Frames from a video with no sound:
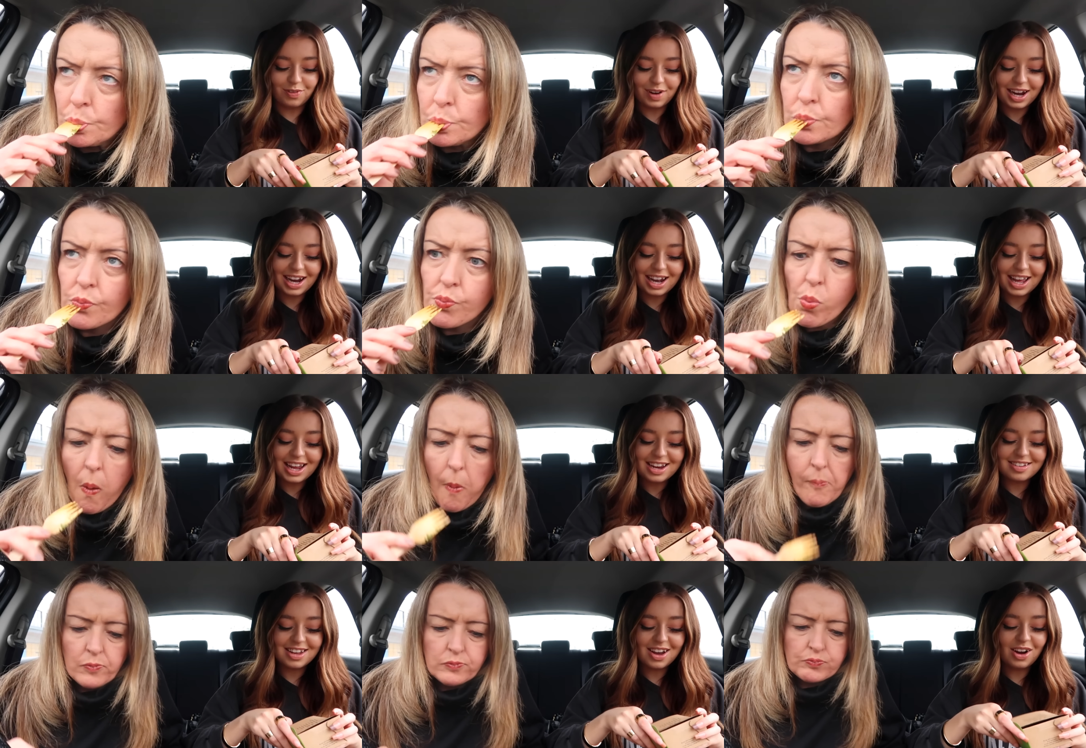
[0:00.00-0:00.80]

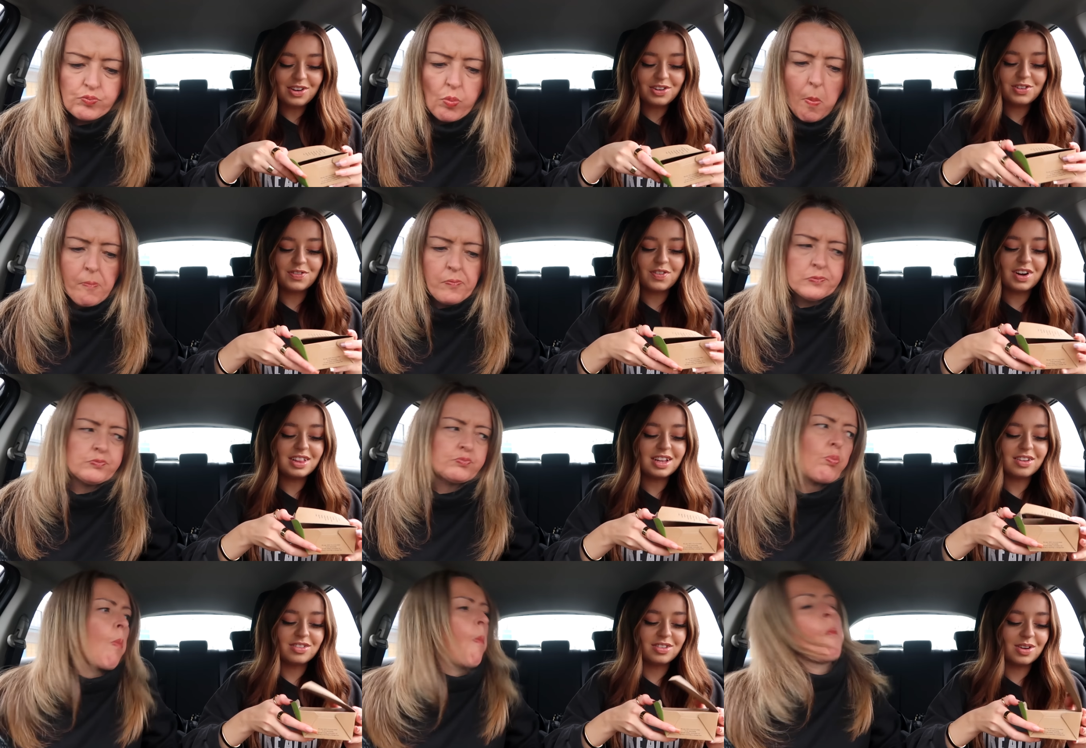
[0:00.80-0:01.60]
Speaker 1: Really? See, I just
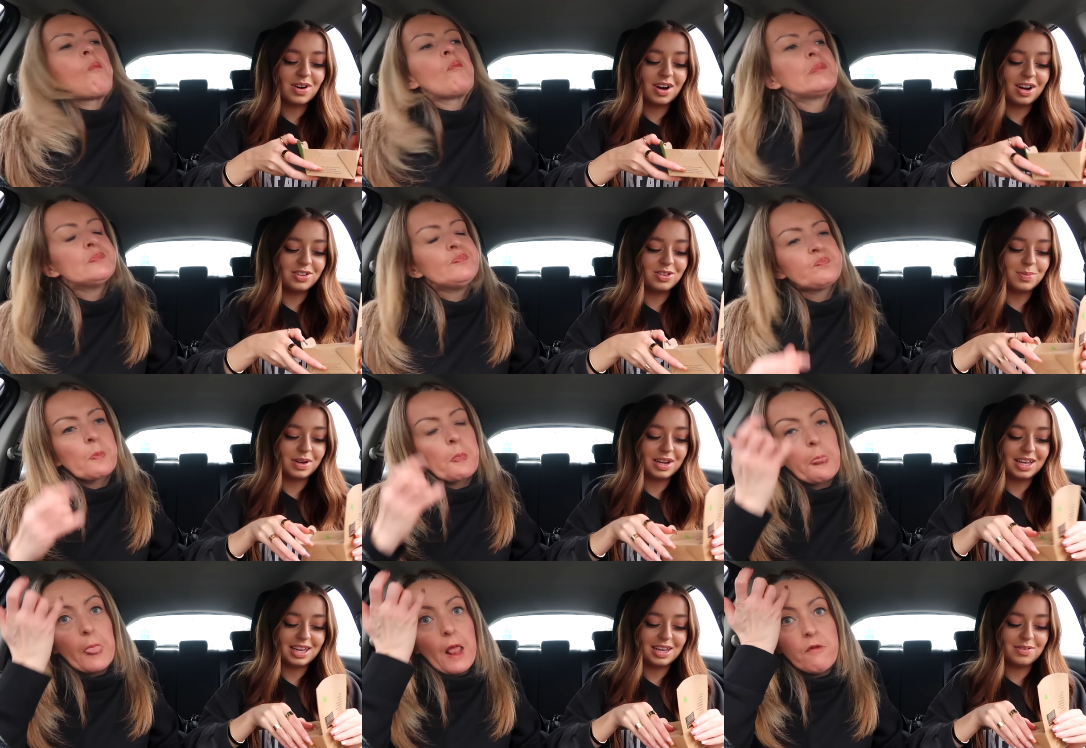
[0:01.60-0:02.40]
find that so hard to
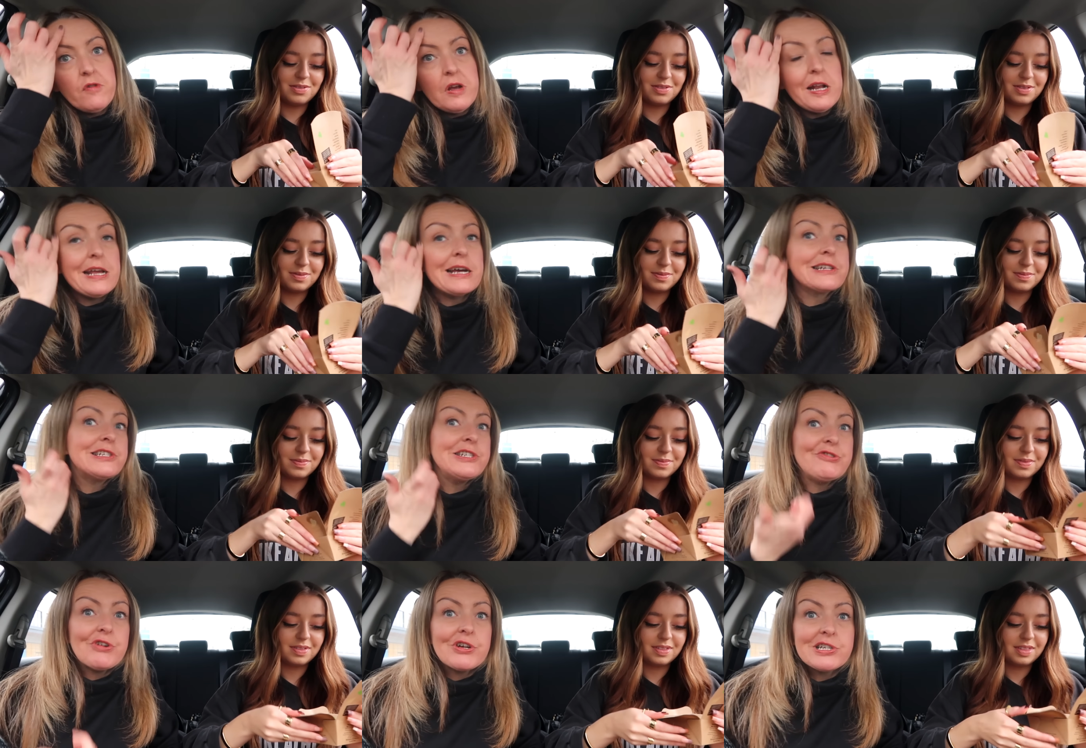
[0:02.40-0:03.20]
believe. I'm really
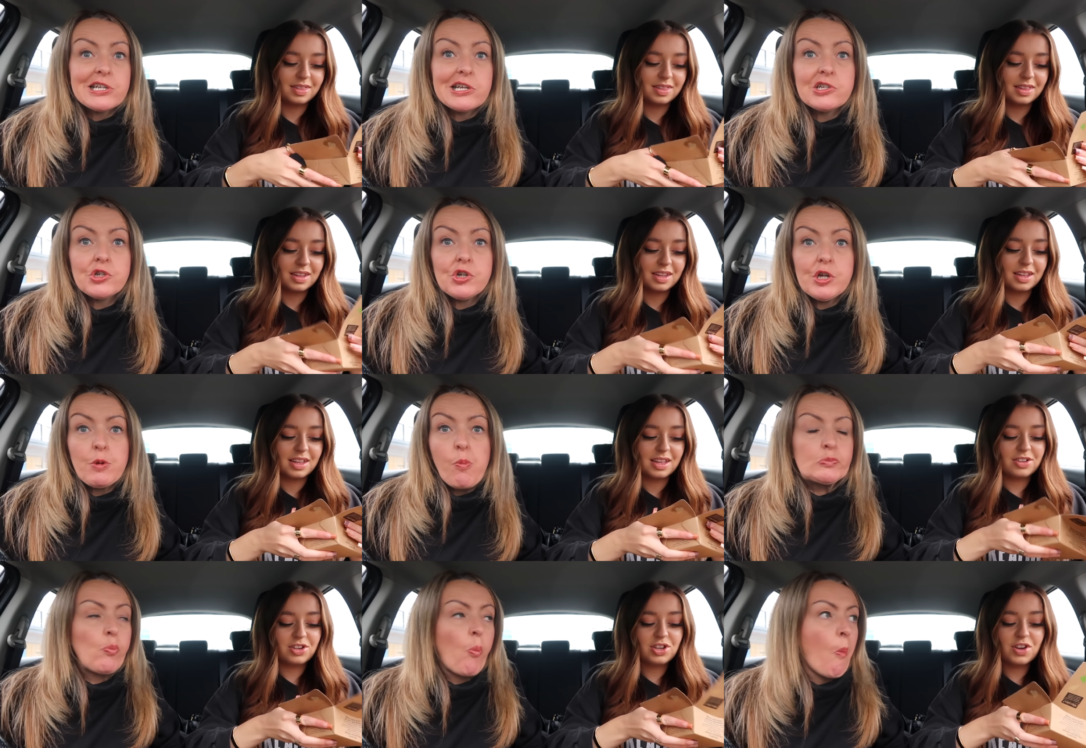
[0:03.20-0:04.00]
Speaker 2: anti-drugs, actually.
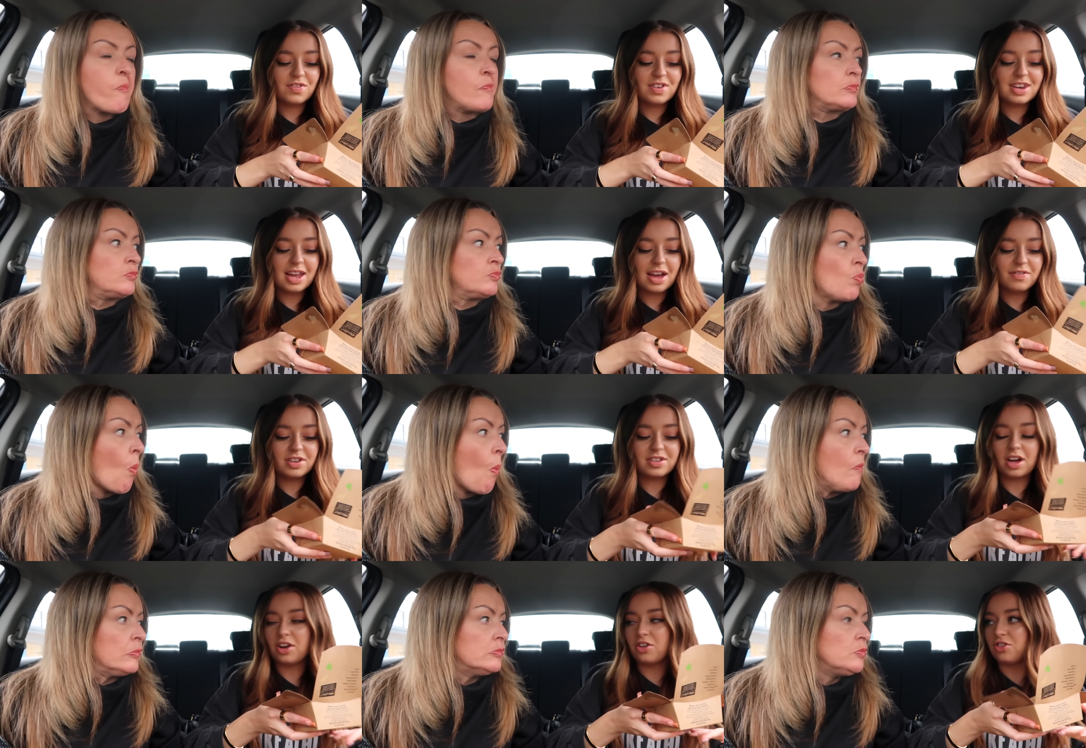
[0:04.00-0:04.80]
Speaker 1: So you've never
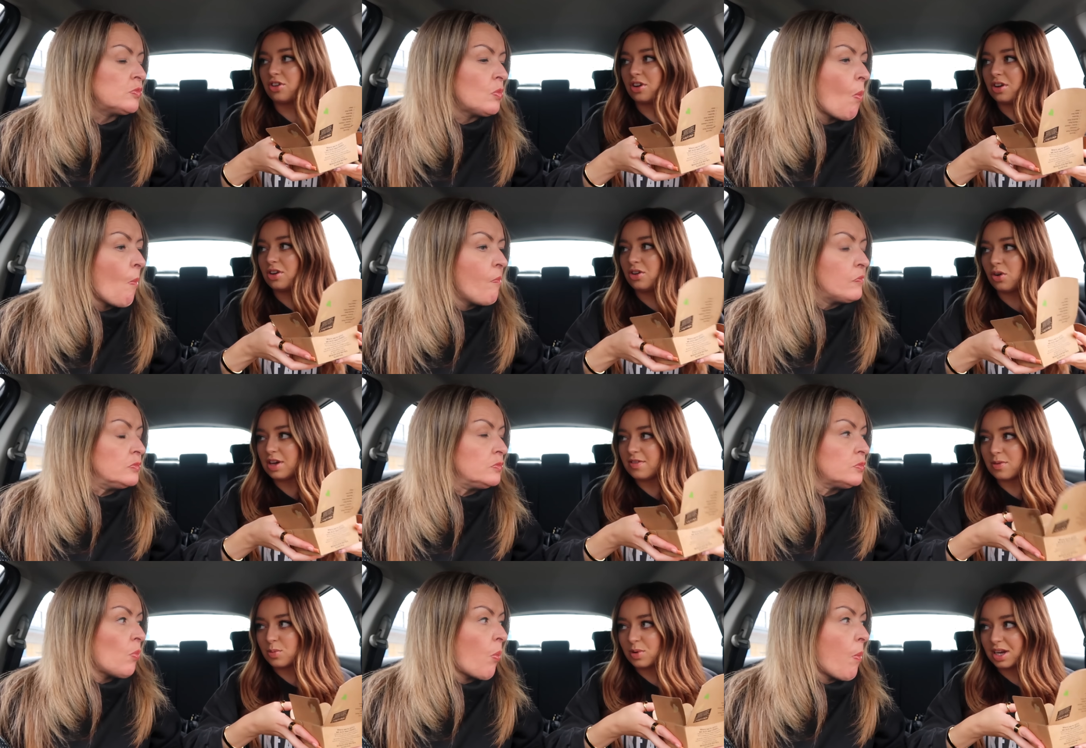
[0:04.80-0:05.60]
touched, not
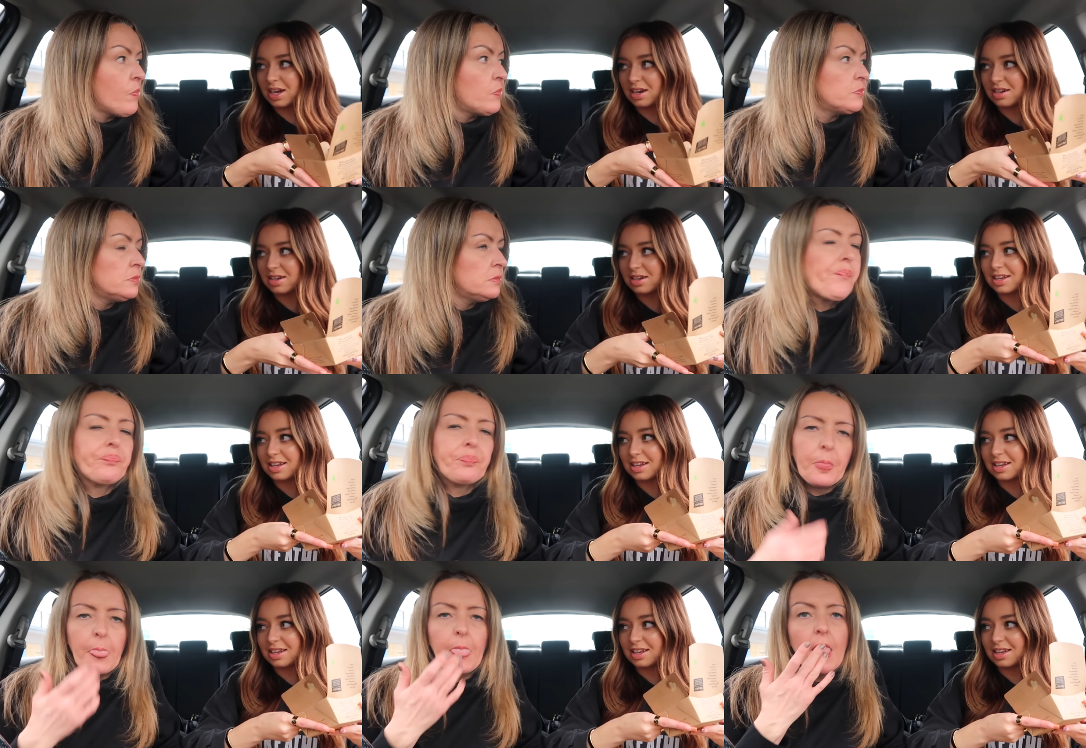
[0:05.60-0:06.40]
even weed?
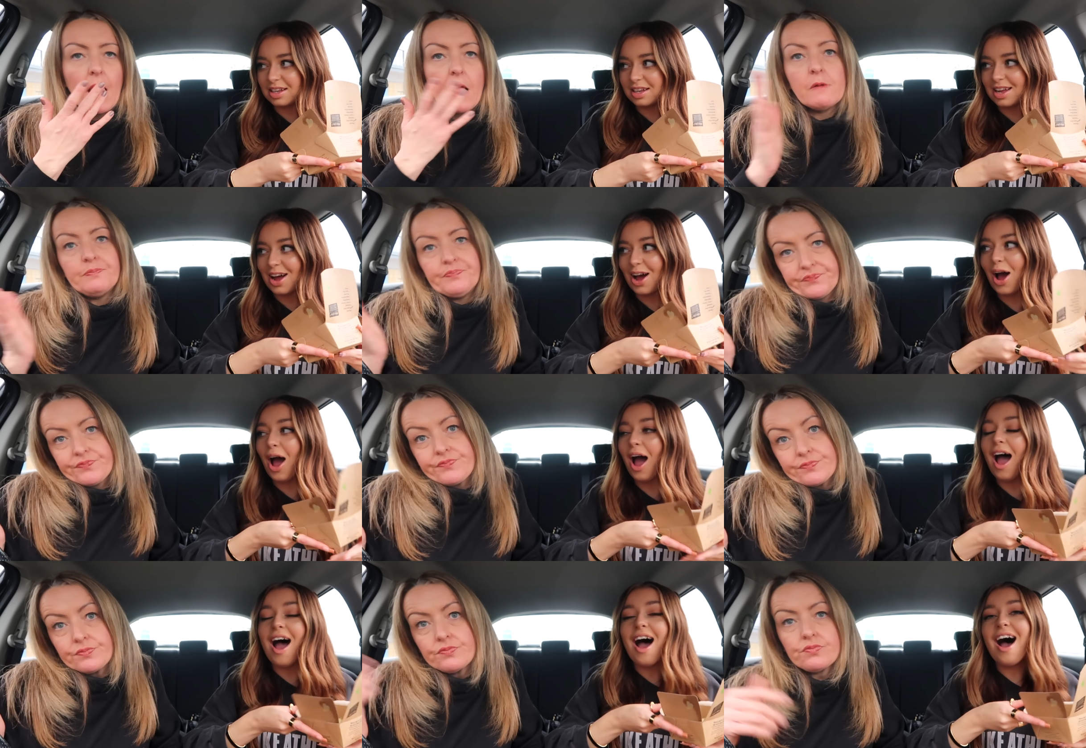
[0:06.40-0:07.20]
Mm.
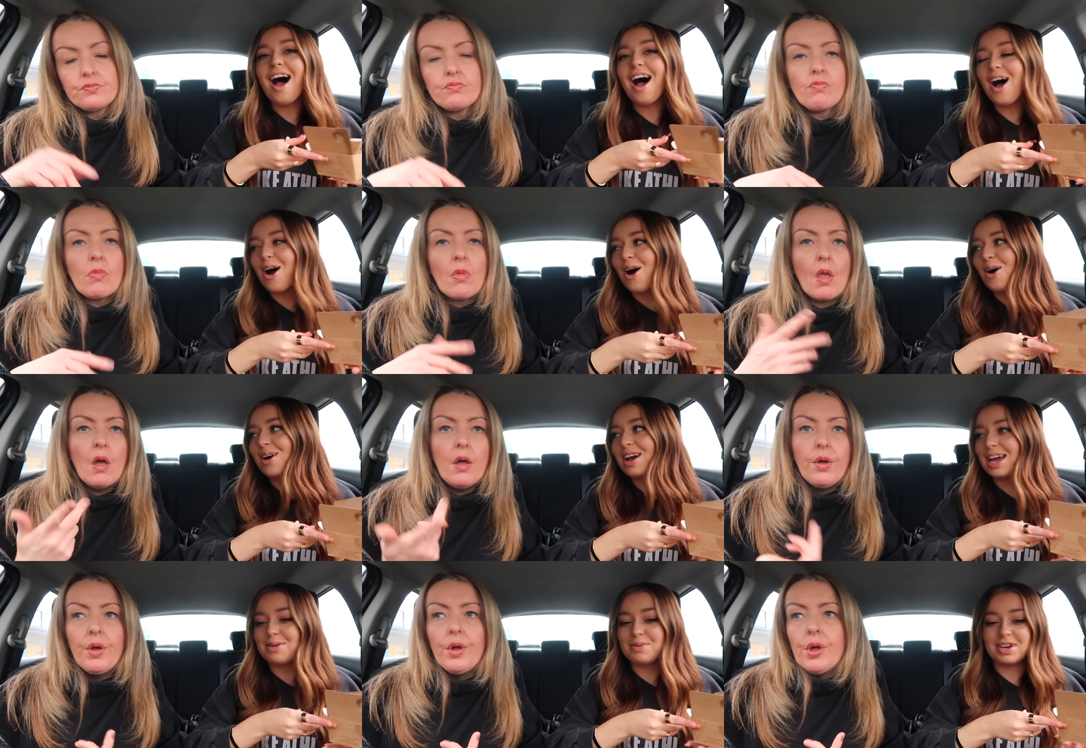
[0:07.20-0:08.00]

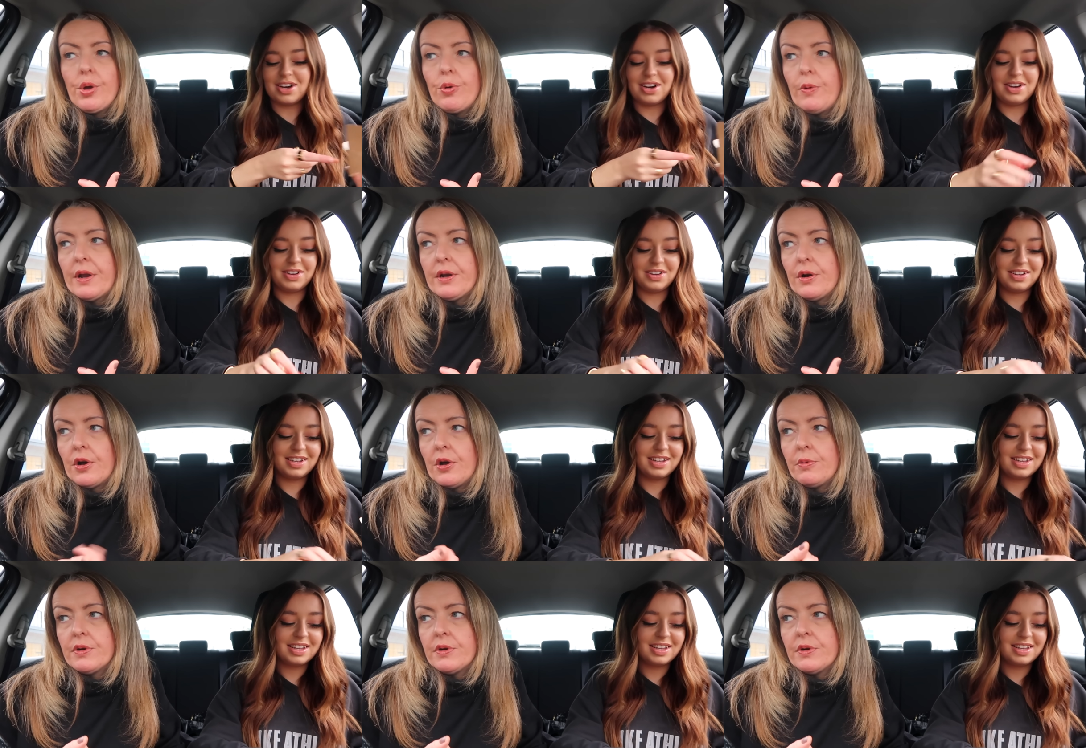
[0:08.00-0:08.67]
Oh, here we go.
Speaker 2: When I